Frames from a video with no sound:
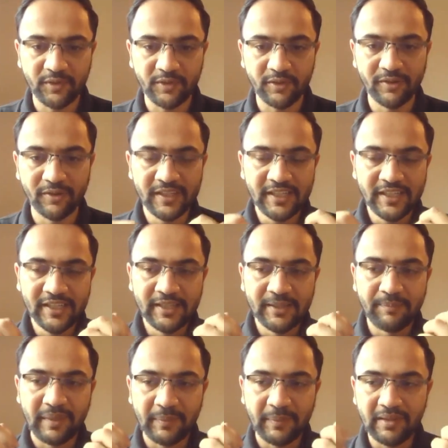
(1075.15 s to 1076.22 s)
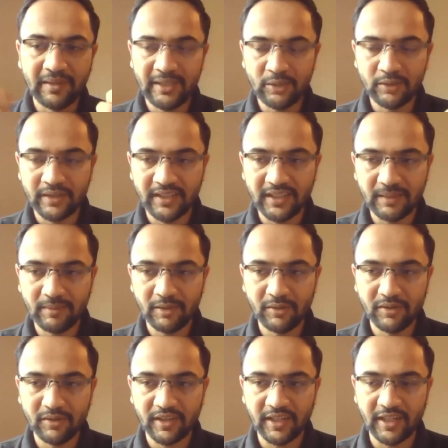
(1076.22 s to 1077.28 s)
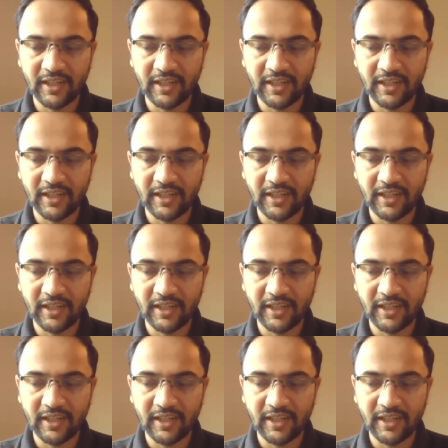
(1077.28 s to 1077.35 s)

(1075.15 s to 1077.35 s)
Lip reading: So people need to think about